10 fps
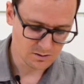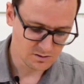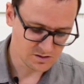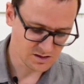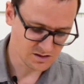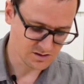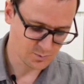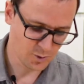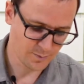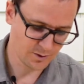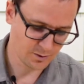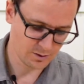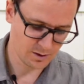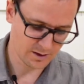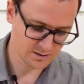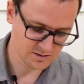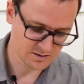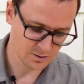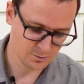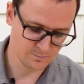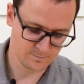just popping on like so.